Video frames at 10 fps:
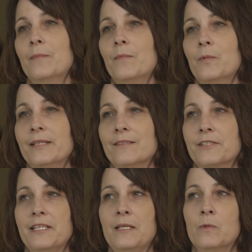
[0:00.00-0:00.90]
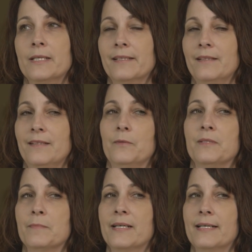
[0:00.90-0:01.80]
him. Whatever he wanted that
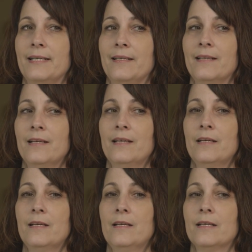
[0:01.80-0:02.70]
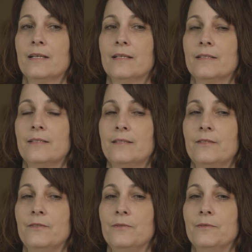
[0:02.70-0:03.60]
was mine, uh,
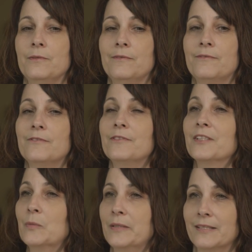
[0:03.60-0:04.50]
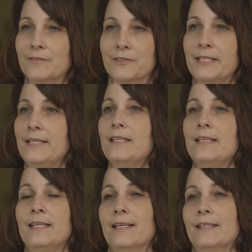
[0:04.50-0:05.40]
to fulfill whatever need
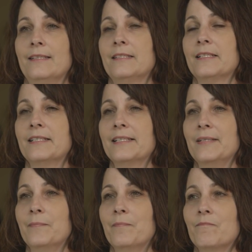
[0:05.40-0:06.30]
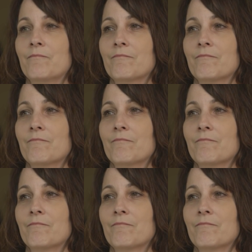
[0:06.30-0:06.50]
he had at the time,